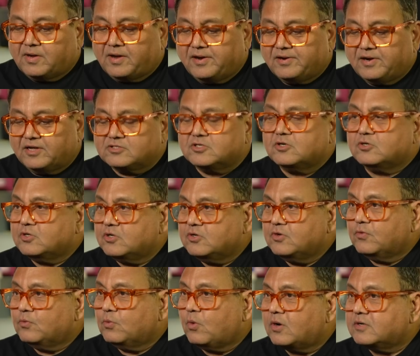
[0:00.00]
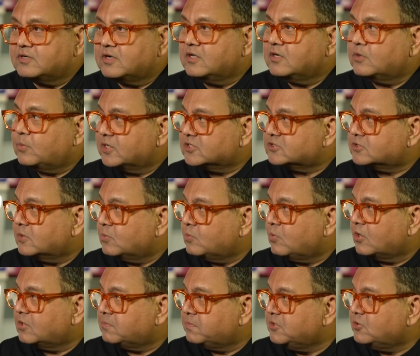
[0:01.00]
And I said, you want any question?
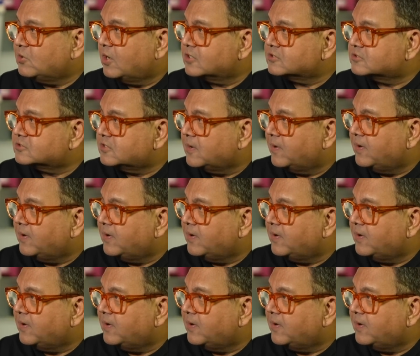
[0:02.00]
Want me to ask